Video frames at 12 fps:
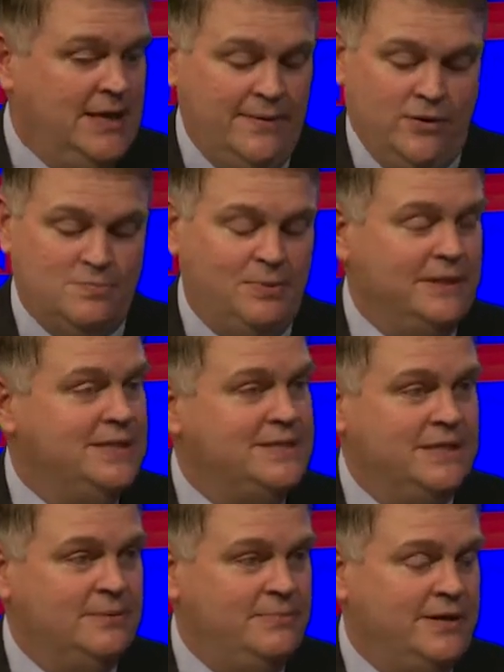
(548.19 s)
And those police
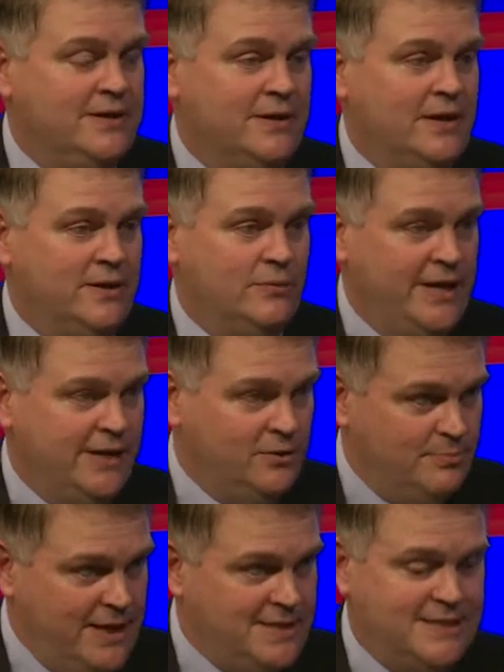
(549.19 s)
need to be there on a regular
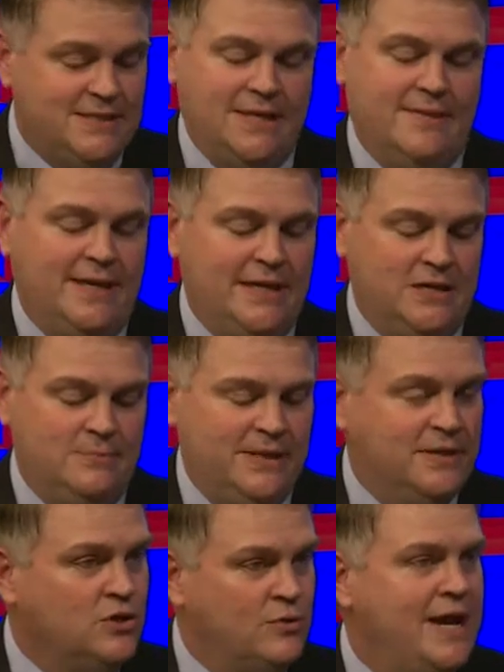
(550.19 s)
basis, and they need to
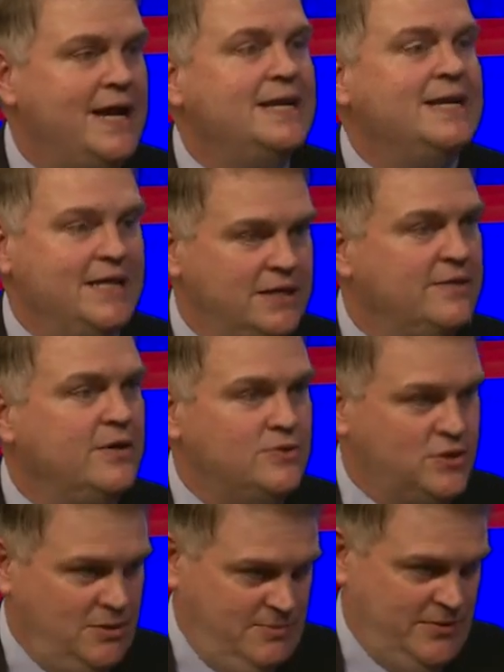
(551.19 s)
be ingrained into
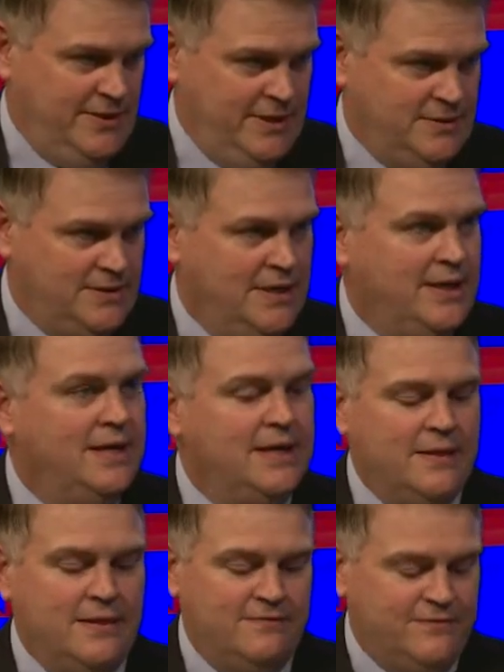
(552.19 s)
those communities.
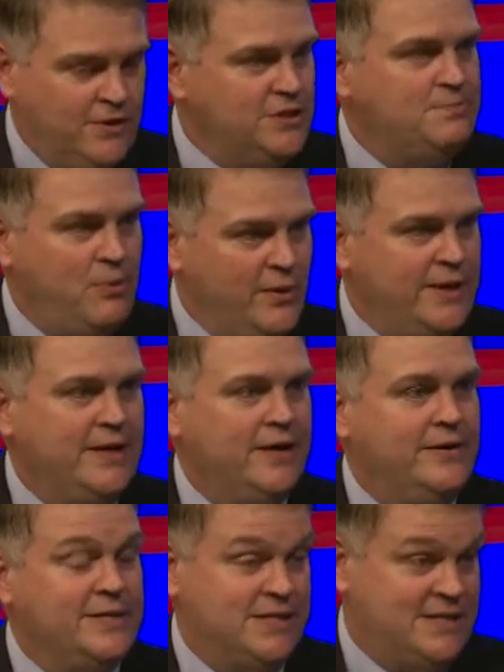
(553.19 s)
The first point
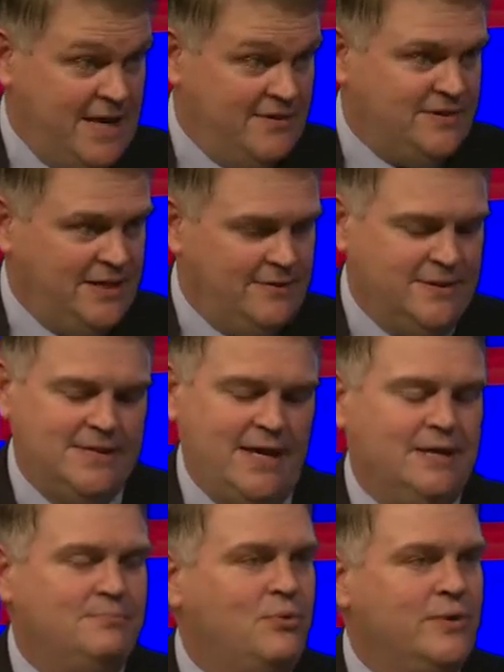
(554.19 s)
here is safety. The
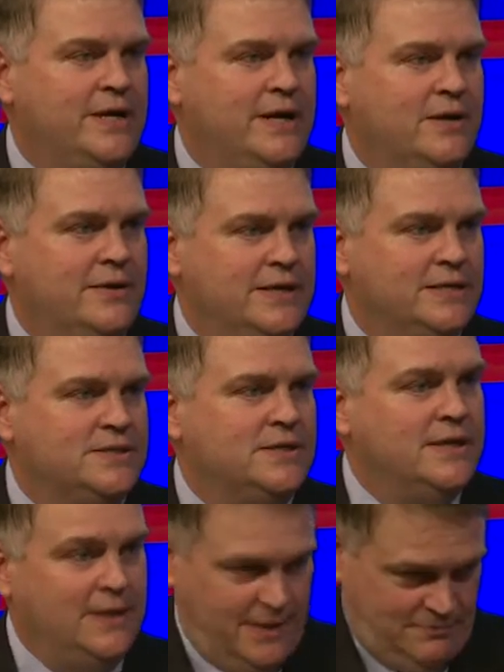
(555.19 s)
second point here is,
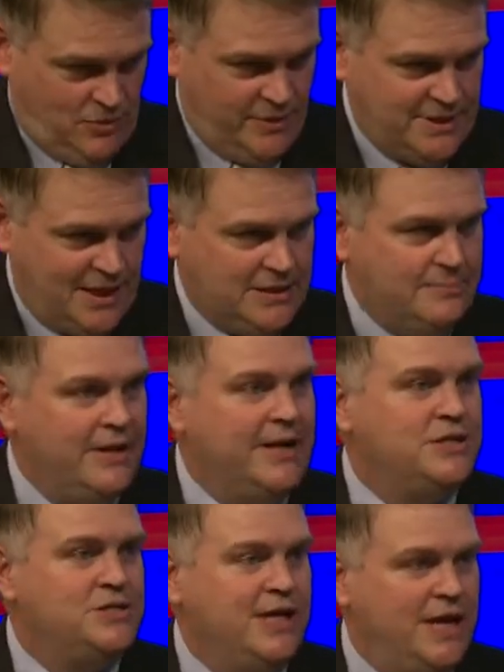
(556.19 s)
well, we talked about
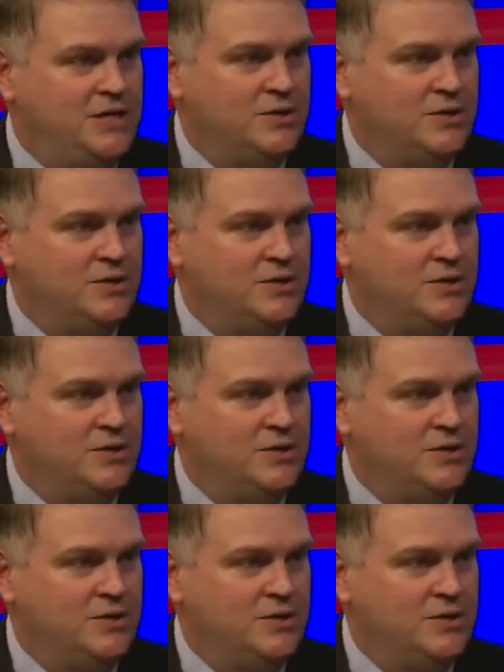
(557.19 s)
education.